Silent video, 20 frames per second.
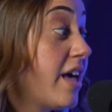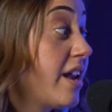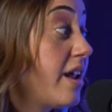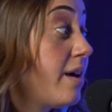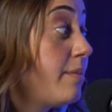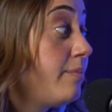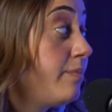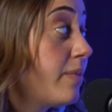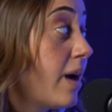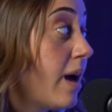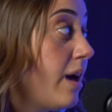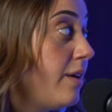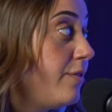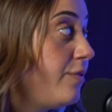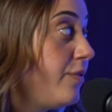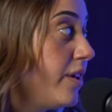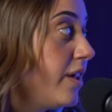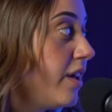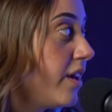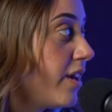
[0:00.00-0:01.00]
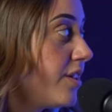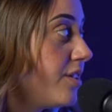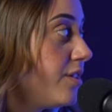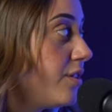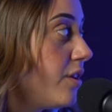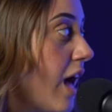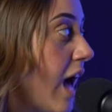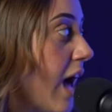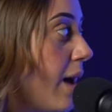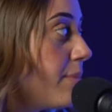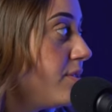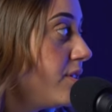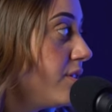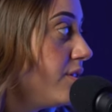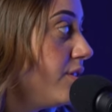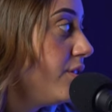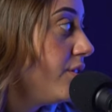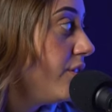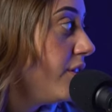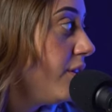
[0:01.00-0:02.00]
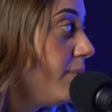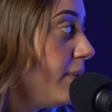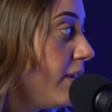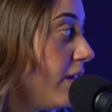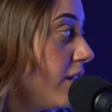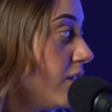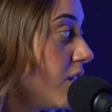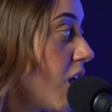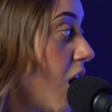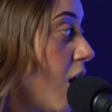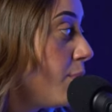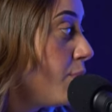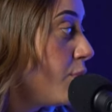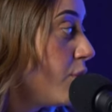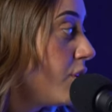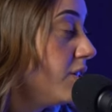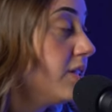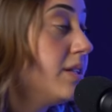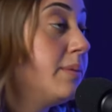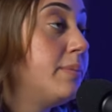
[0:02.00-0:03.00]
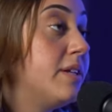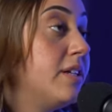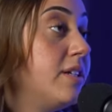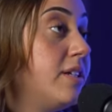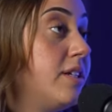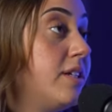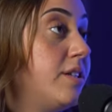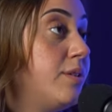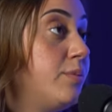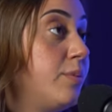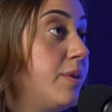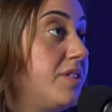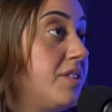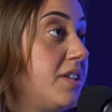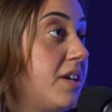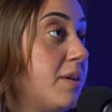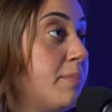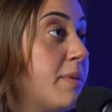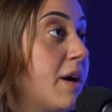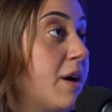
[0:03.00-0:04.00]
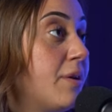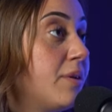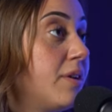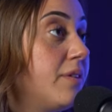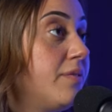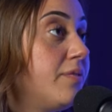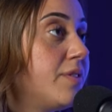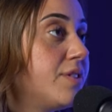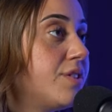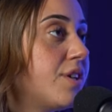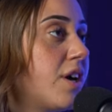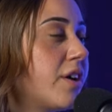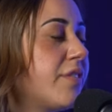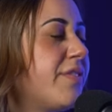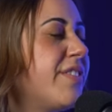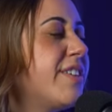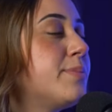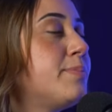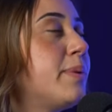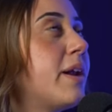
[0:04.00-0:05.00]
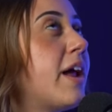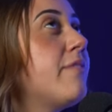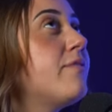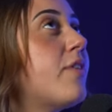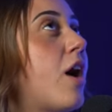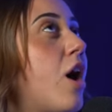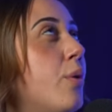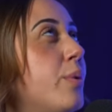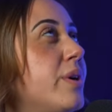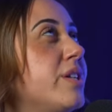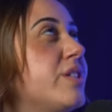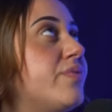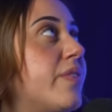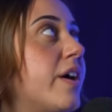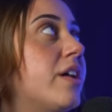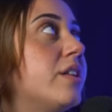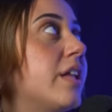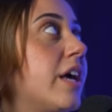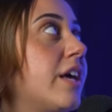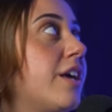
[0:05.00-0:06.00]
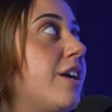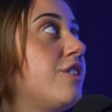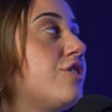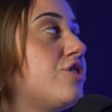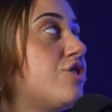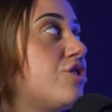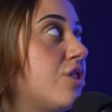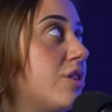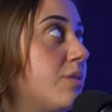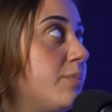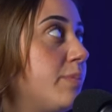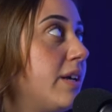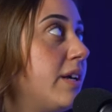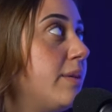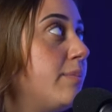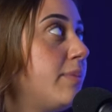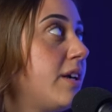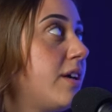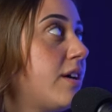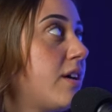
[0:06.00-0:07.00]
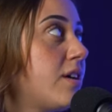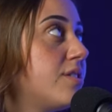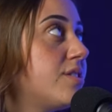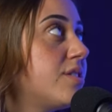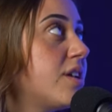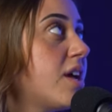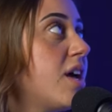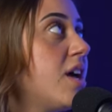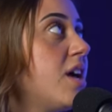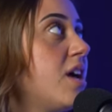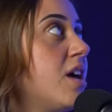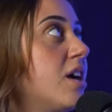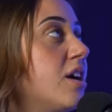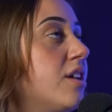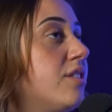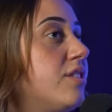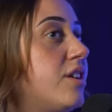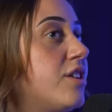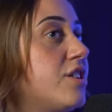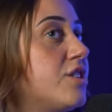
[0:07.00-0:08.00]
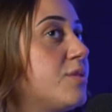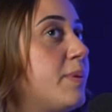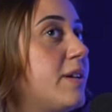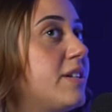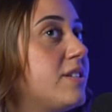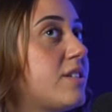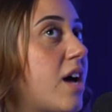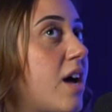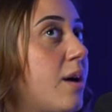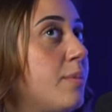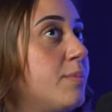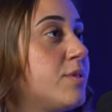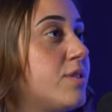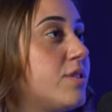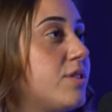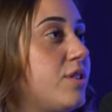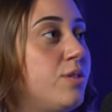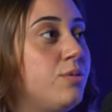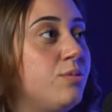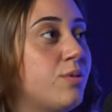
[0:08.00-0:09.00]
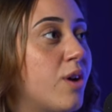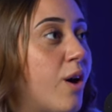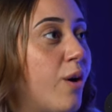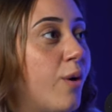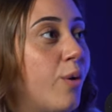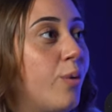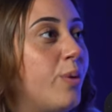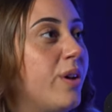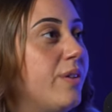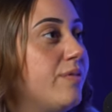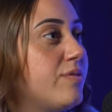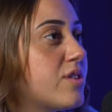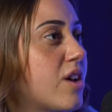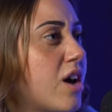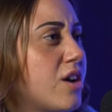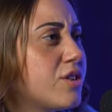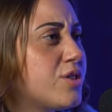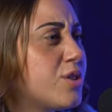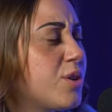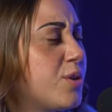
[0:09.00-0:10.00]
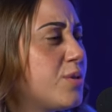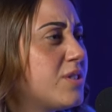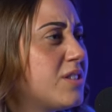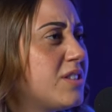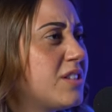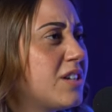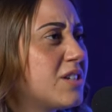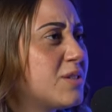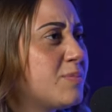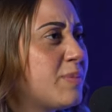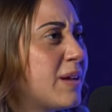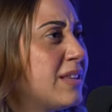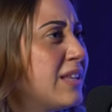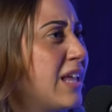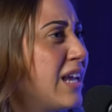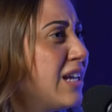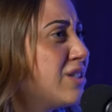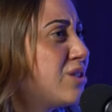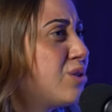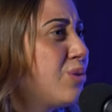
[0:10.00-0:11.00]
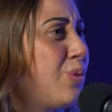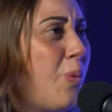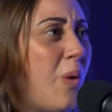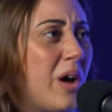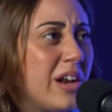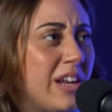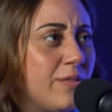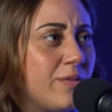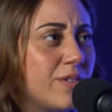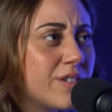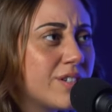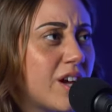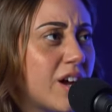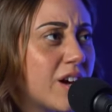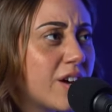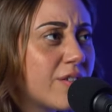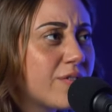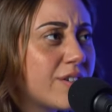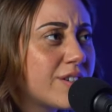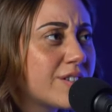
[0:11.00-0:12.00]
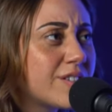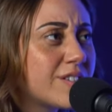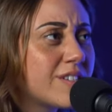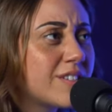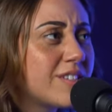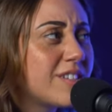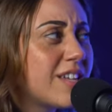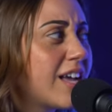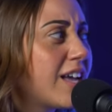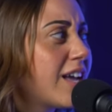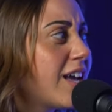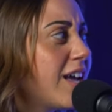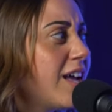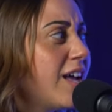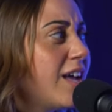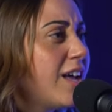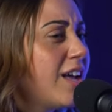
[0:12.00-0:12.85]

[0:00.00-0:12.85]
And I'm I feel like it'll absolutely be a lot more limited with the amount of photographers, but I've always felt like it should be because yeah there's been times, you know, we've shot shows and there's been like 20 photographers, and it's like,